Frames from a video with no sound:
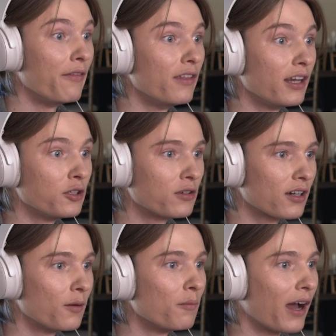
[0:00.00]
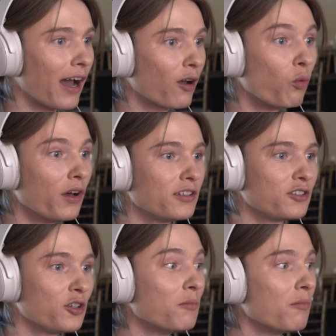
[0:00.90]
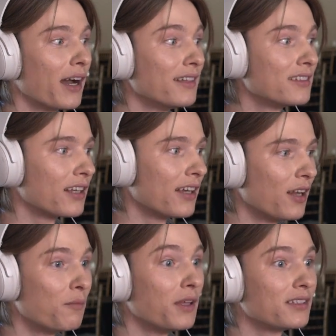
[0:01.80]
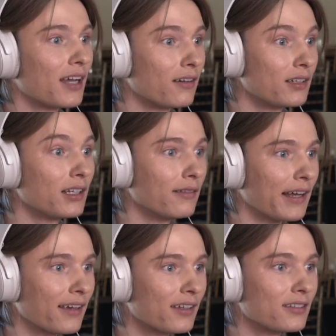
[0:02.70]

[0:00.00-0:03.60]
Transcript: and then you come back. What is your mindset and mentality like?